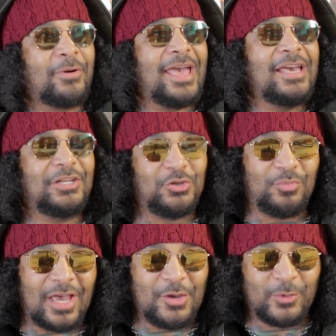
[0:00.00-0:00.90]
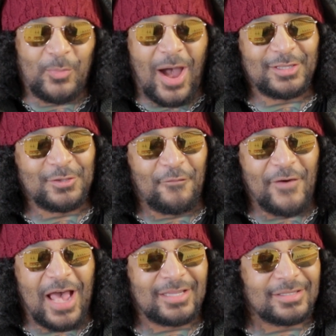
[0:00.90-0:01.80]
when I hit you, man, you responded so
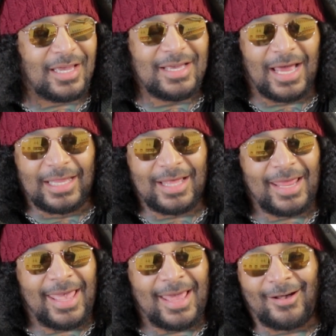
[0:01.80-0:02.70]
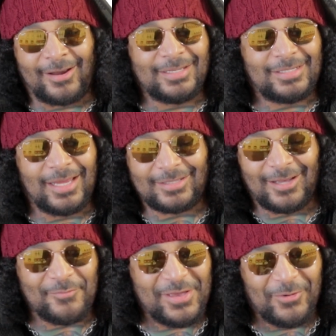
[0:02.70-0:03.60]
fast. I was like, he got a lot of Anna on his chest,
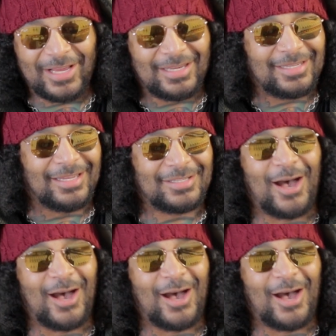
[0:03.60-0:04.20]
homie. He want to get this itch